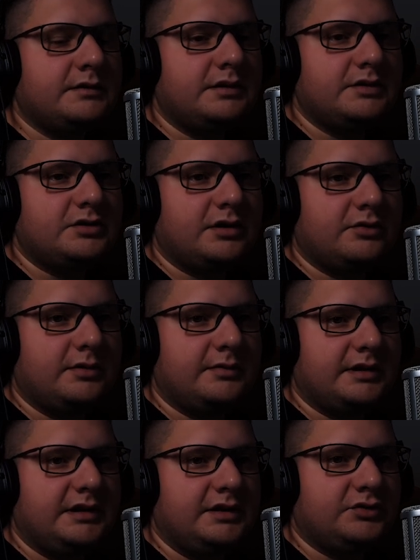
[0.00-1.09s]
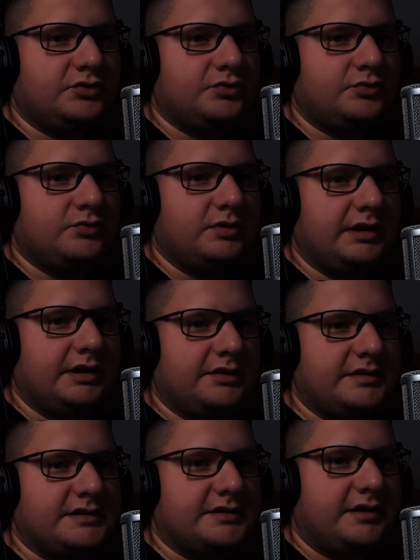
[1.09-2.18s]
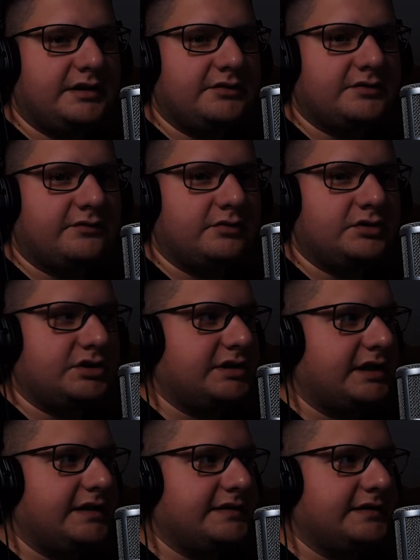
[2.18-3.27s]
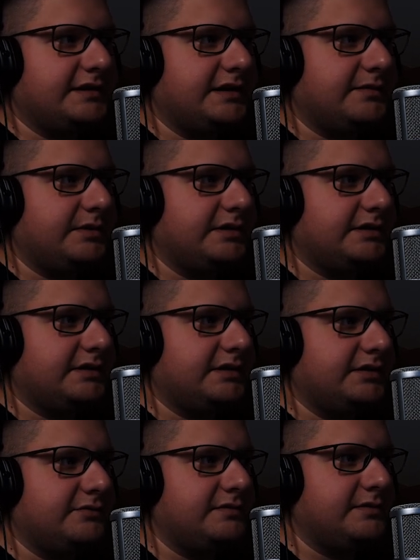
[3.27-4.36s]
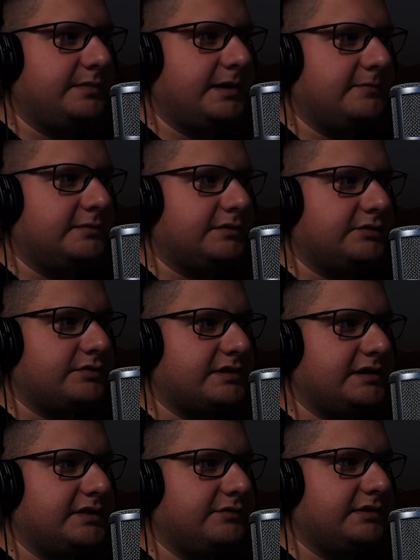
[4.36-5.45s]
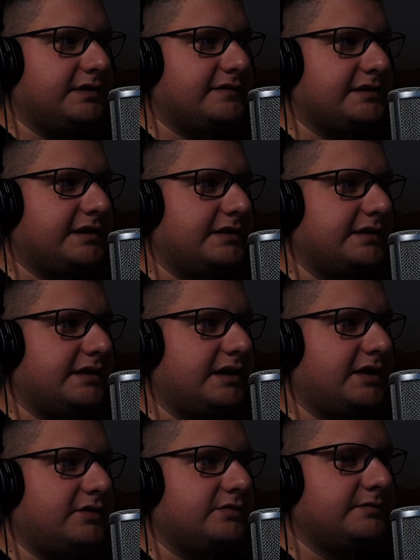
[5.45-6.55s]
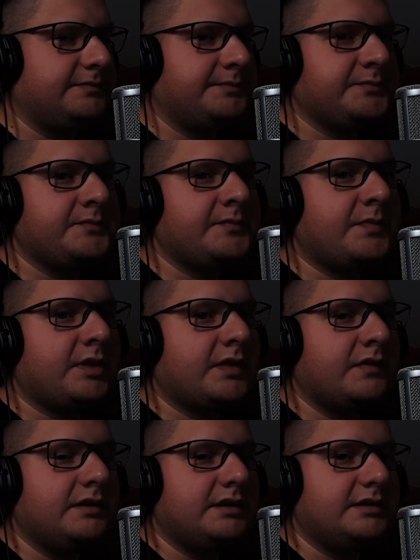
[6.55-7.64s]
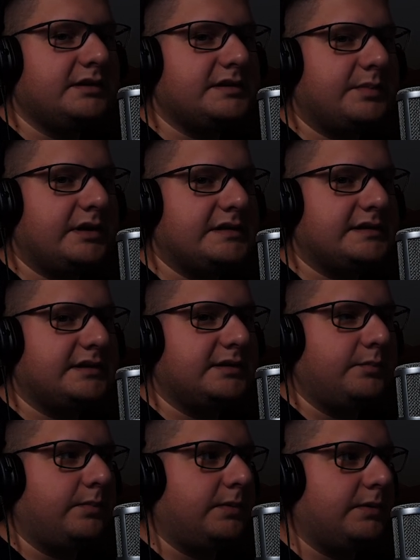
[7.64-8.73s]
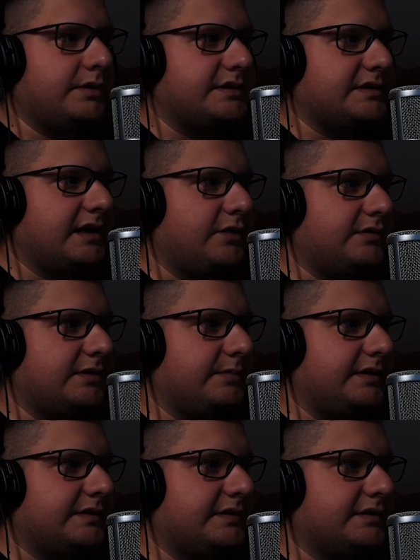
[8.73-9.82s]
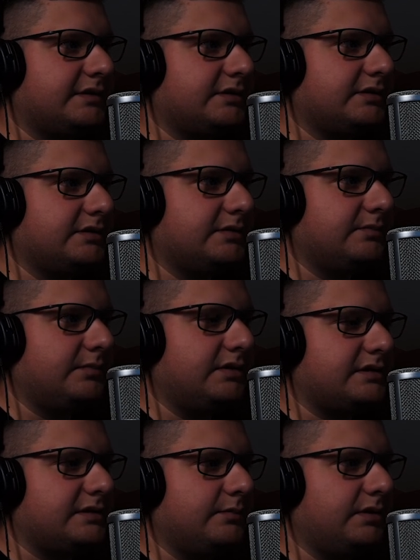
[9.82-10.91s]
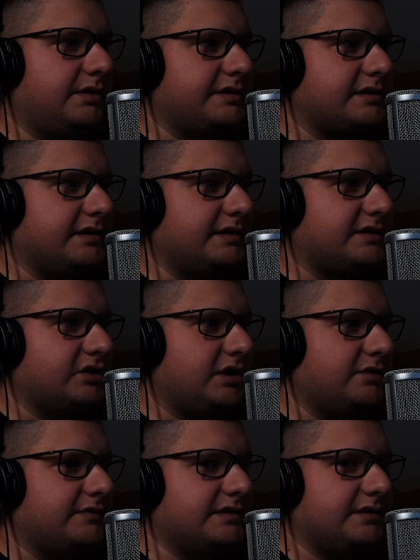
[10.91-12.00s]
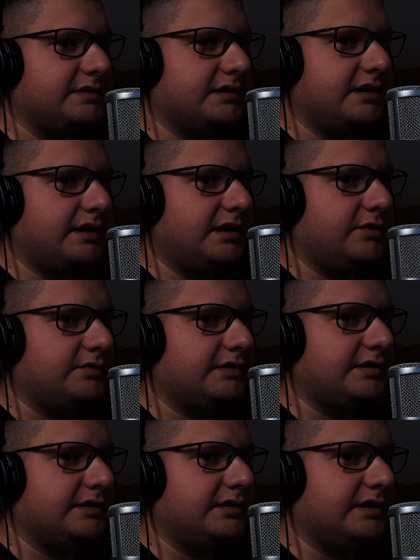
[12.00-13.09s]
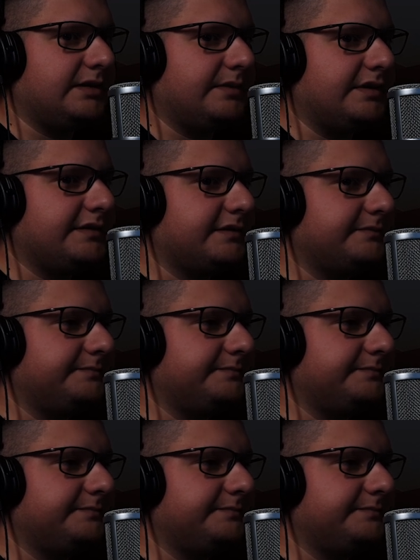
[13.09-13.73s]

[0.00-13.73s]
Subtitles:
So I'm going here to increase radius for just a tiny bit, and you will be able to see on the left side how this basically blurs out a bit, blurs these shadows out a bit.